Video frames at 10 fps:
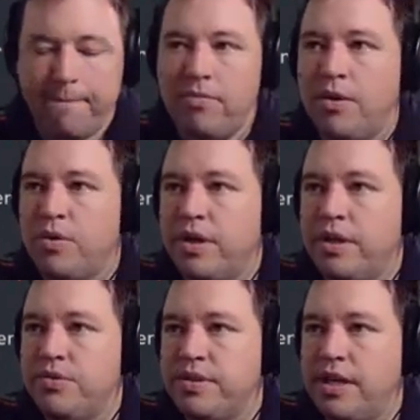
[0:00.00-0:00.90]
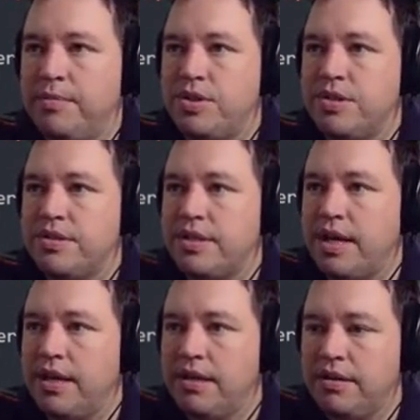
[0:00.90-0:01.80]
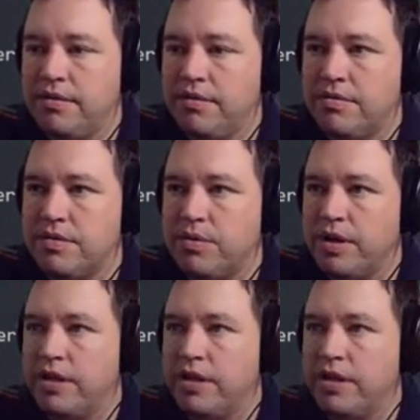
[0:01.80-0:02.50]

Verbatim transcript: And we're going to use an image instead. We're going to